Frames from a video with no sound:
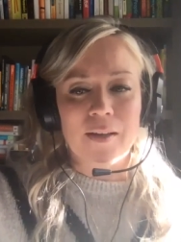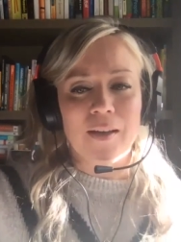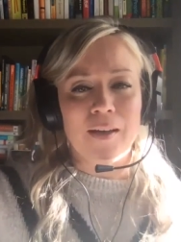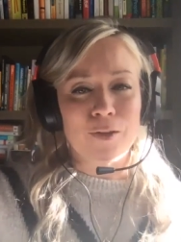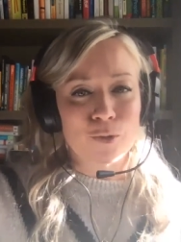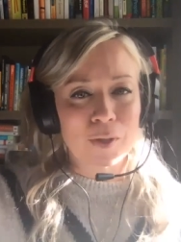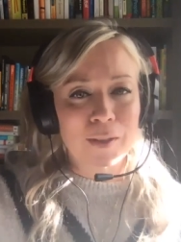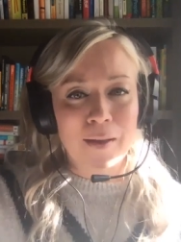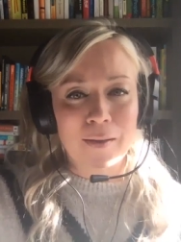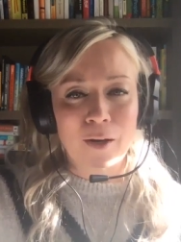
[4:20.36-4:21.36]
and doing
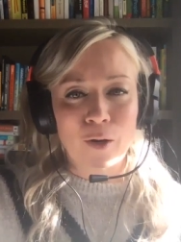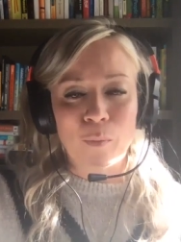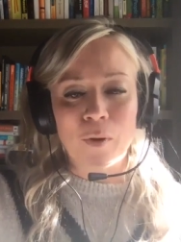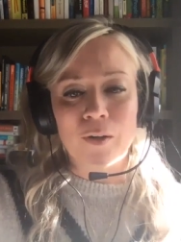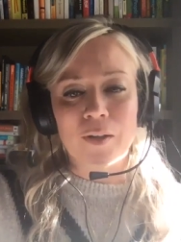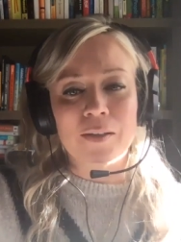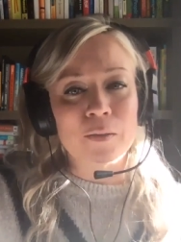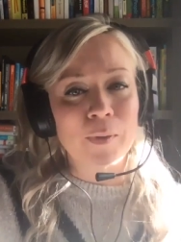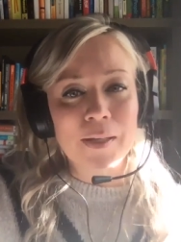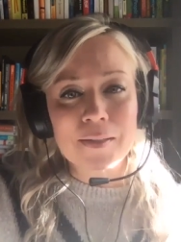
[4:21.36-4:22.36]
that inner work
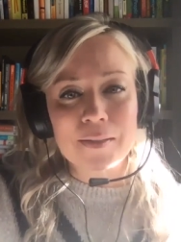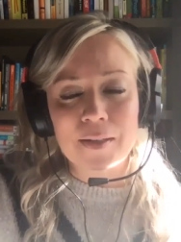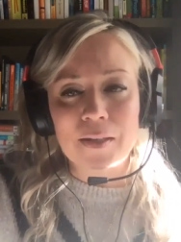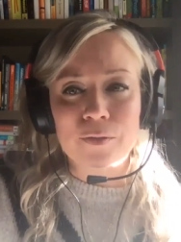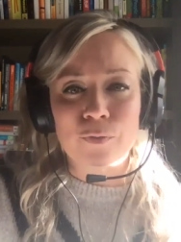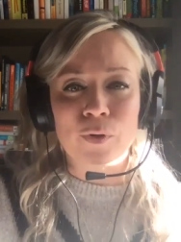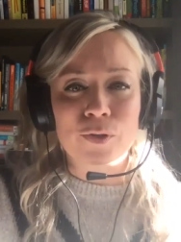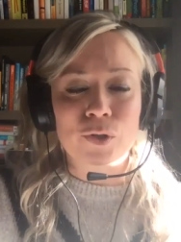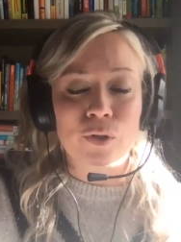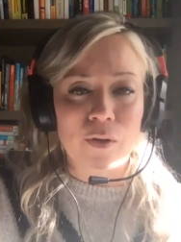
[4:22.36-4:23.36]
is what it takes for
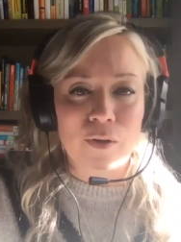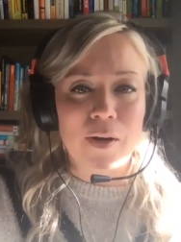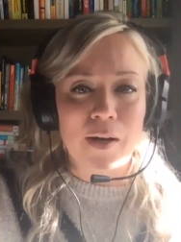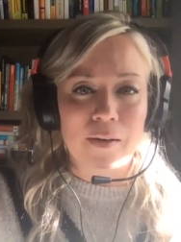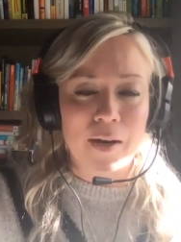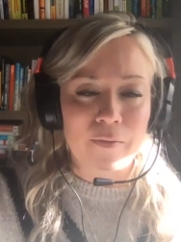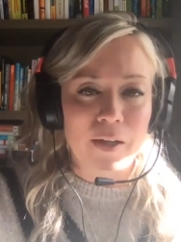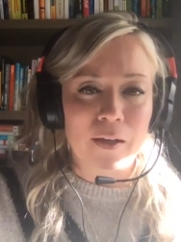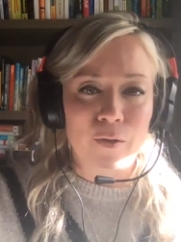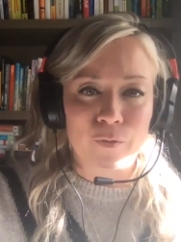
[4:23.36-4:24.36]
us to know how to
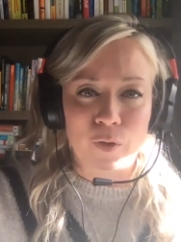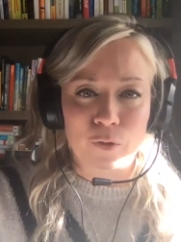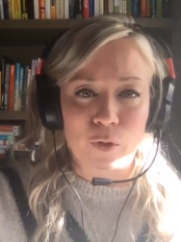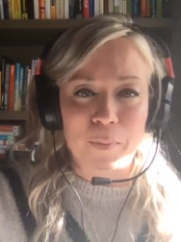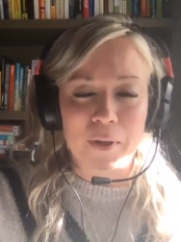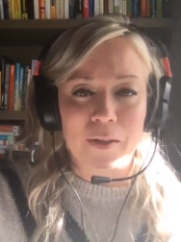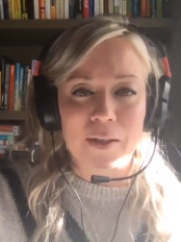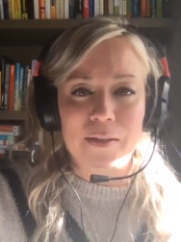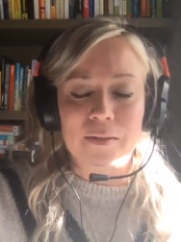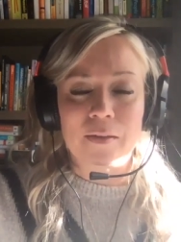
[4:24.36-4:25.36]
navigate our
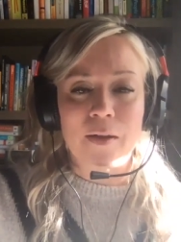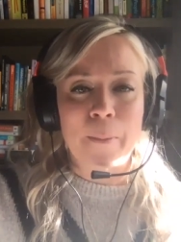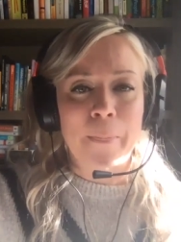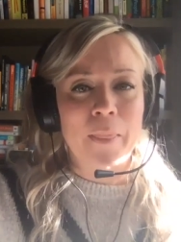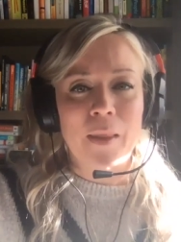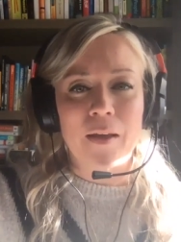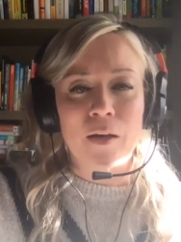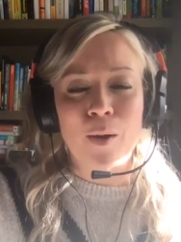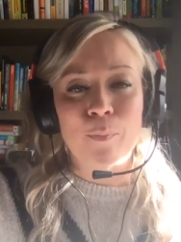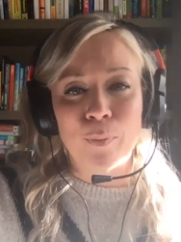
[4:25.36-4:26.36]
vulnerabilities and
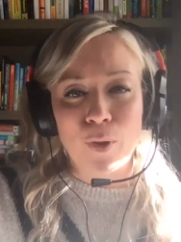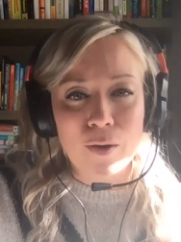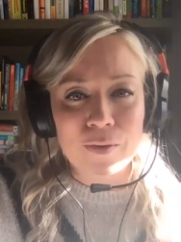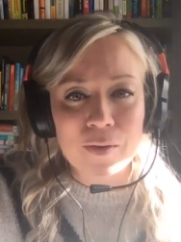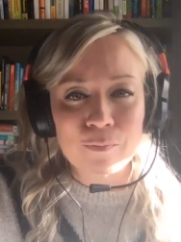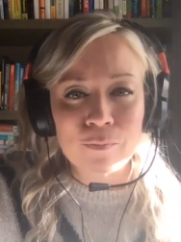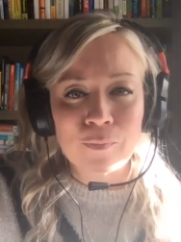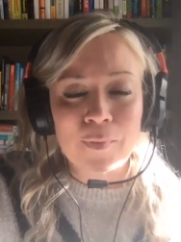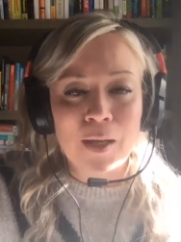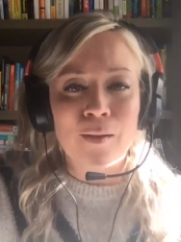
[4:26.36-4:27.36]
not block them,
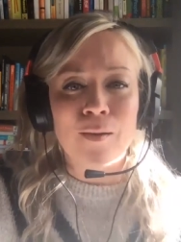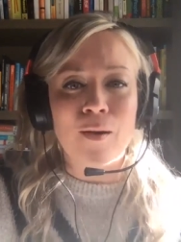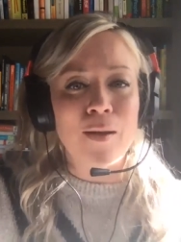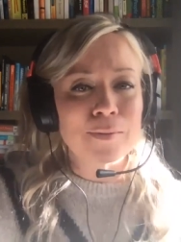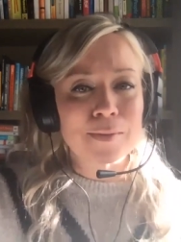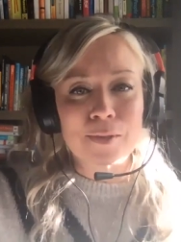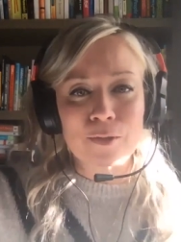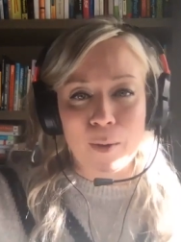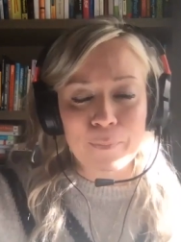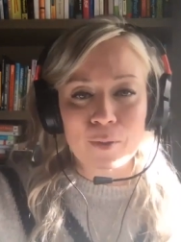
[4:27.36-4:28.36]
not
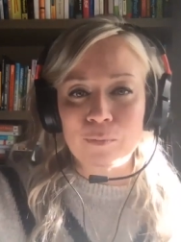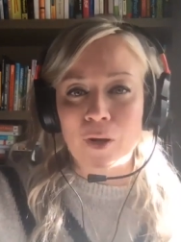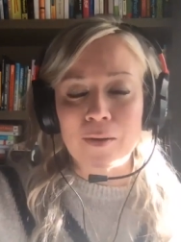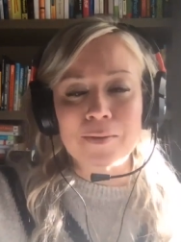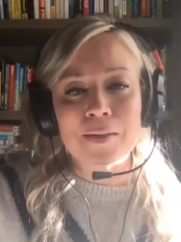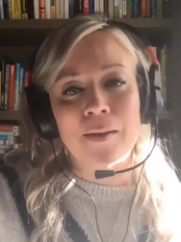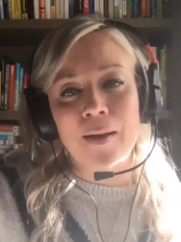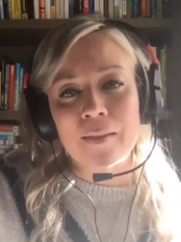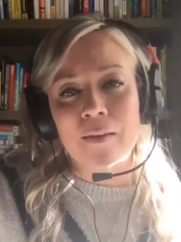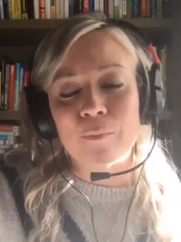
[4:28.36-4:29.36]
stop them, not
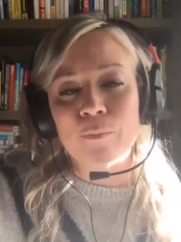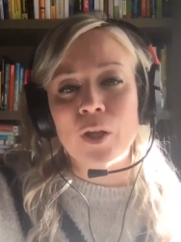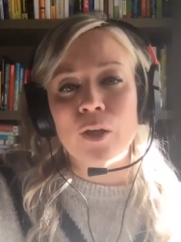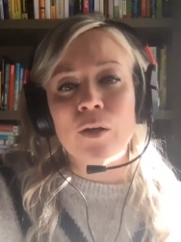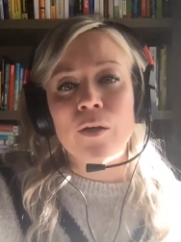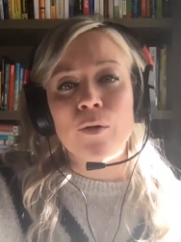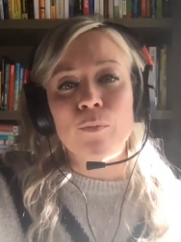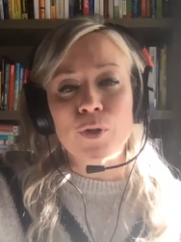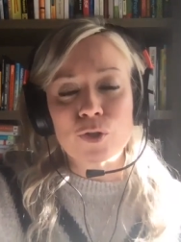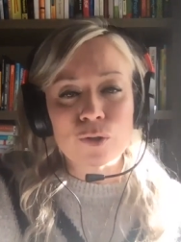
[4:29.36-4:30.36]
deny them,
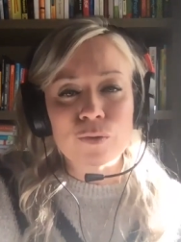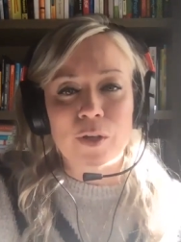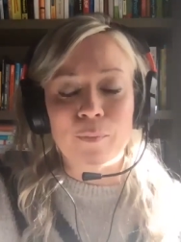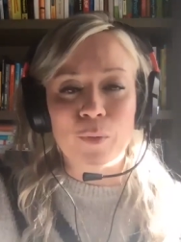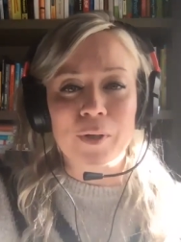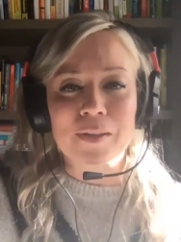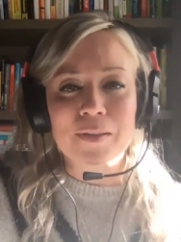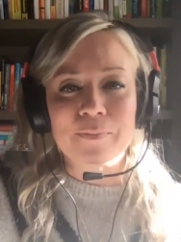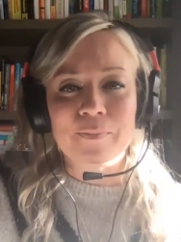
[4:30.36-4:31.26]
but choose our moments.